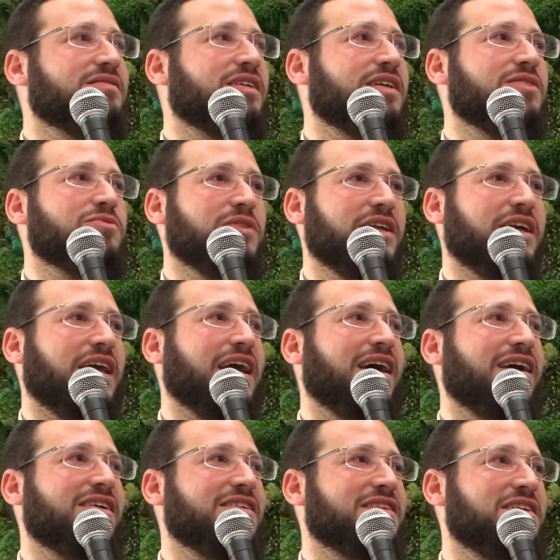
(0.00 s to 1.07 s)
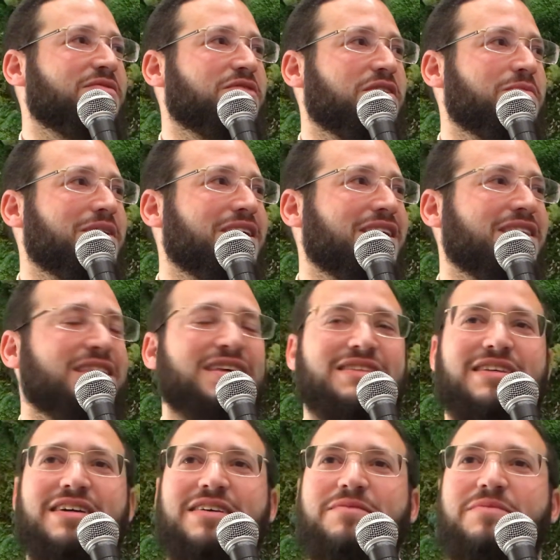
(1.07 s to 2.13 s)
But Bobby didn't really
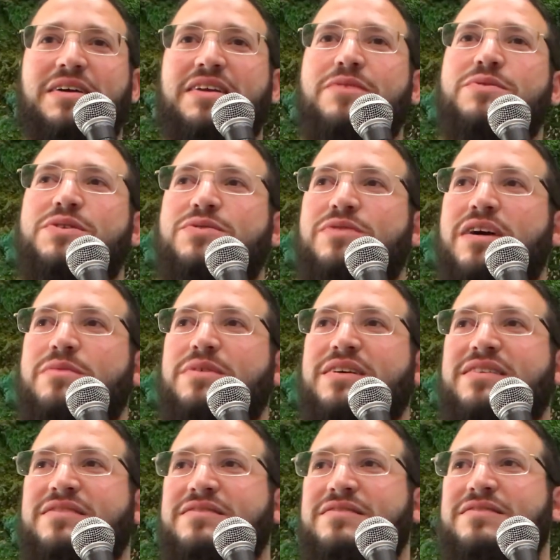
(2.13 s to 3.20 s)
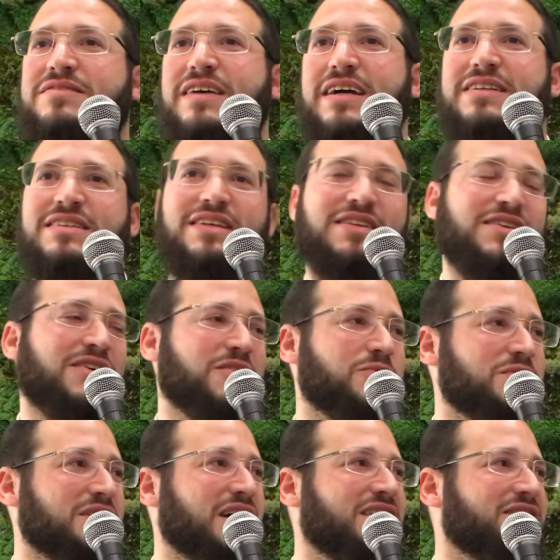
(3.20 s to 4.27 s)
care, it didn't really mean anything to him that he was a rabbi.
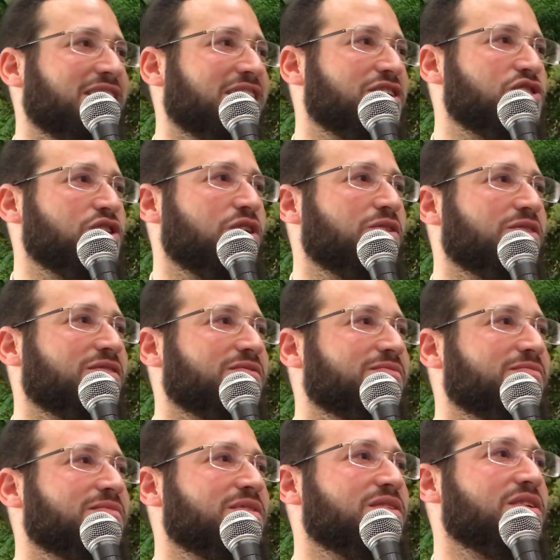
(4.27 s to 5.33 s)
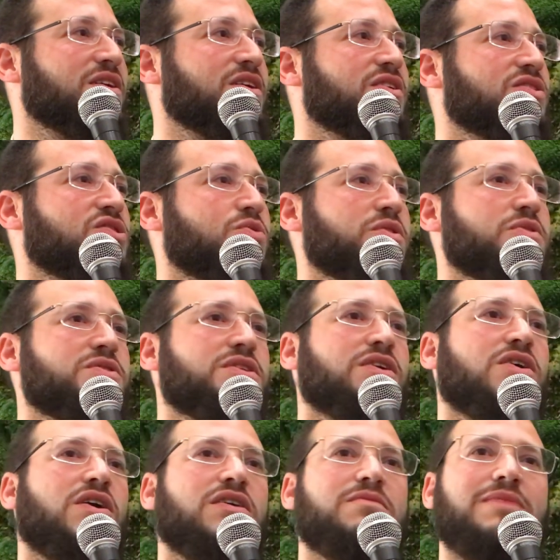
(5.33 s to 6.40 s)
In fact, he thought it was kind of like a joke.
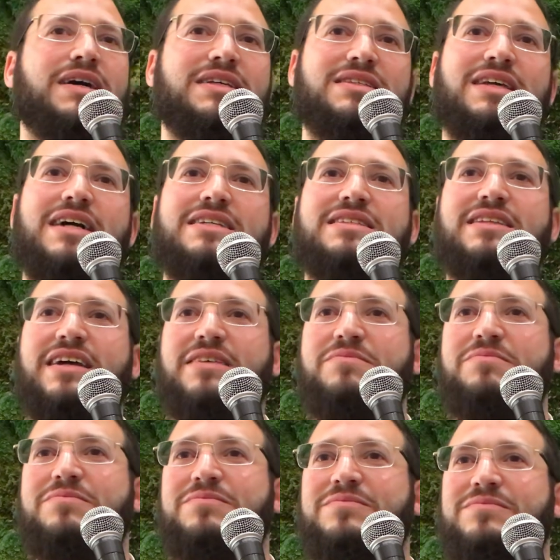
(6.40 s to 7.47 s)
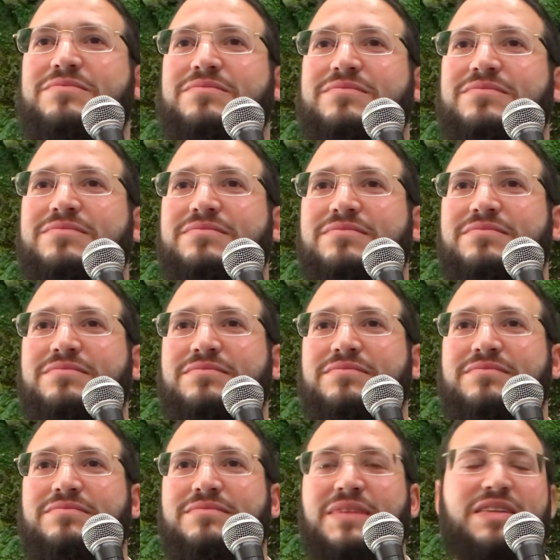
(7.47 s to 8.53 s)
So he used to call him by his last
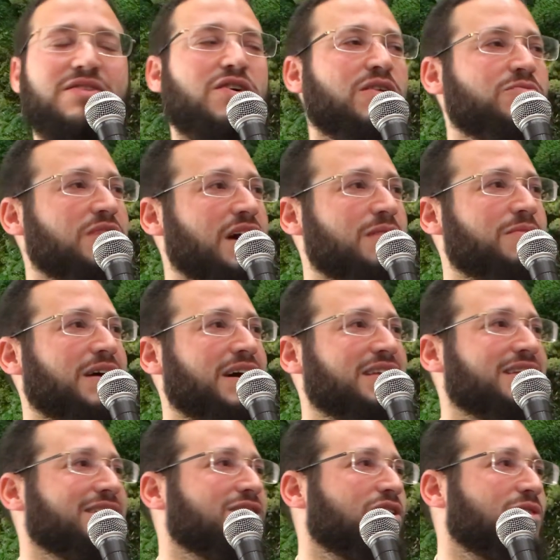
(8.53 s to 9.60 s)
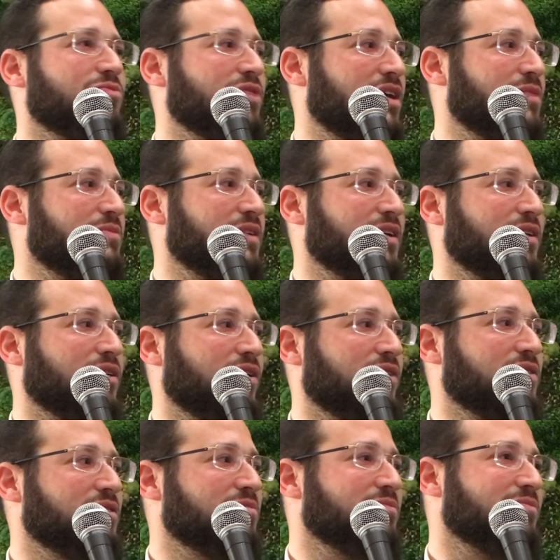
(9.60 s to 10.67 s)
name. Didn't call him
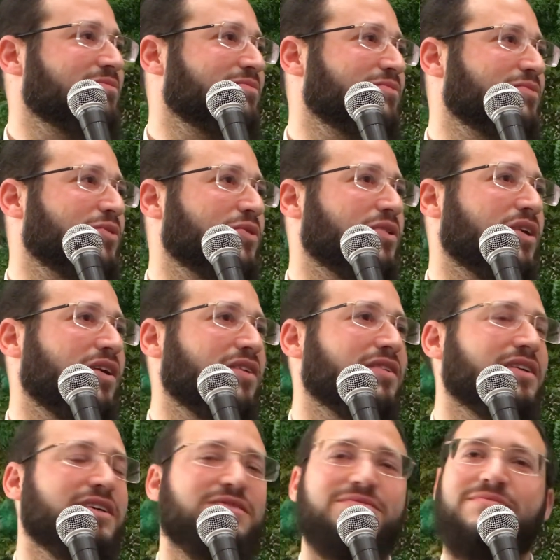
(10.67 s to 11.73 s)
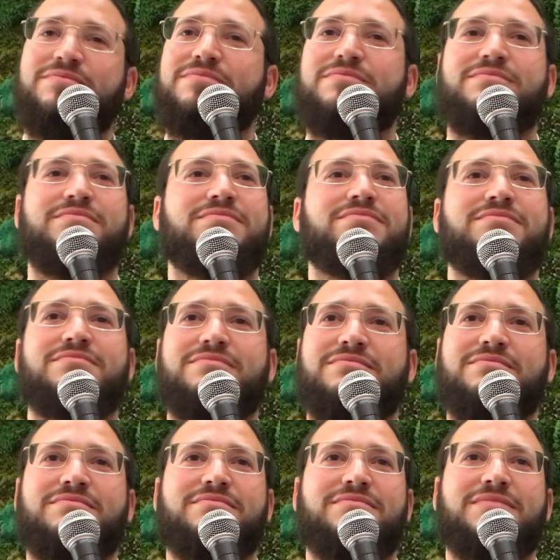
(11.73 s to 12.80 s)
rabbi, didn't call him Rabbi, he called him, we'll
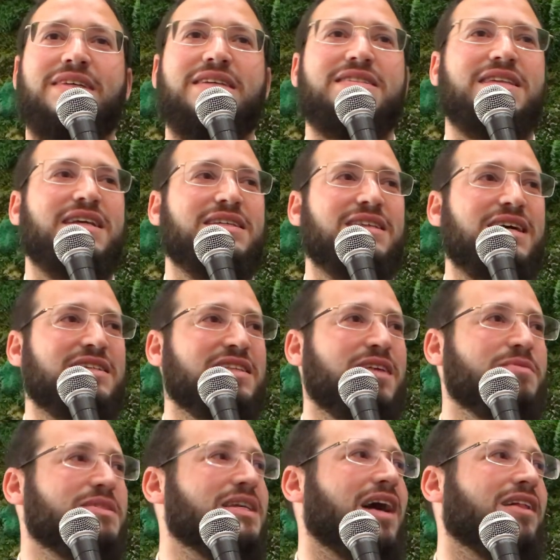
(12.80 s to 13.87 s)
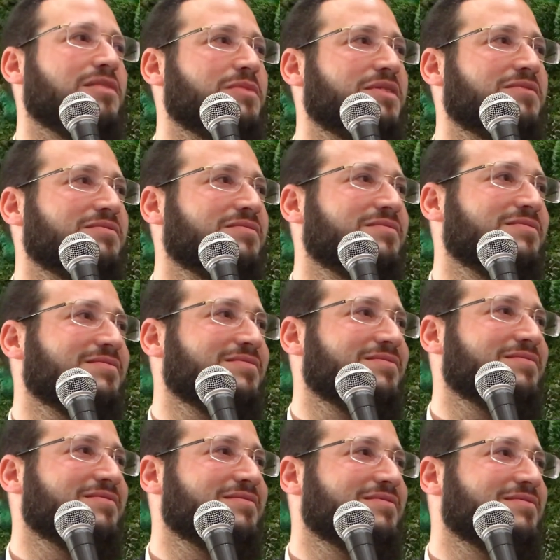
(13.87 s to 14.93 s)
call it, let's say his last
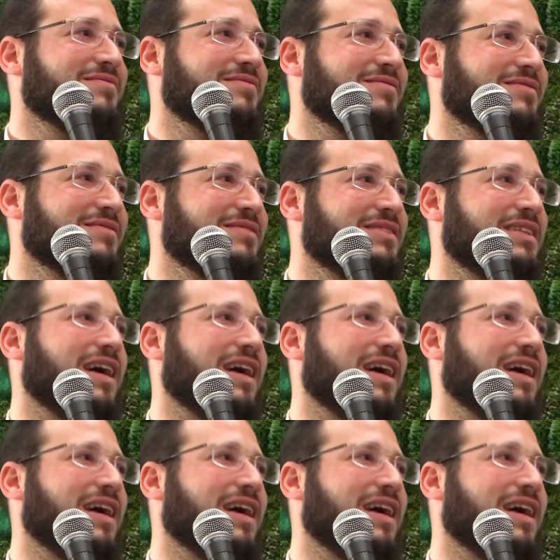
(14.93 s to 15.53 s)
name is Solomon.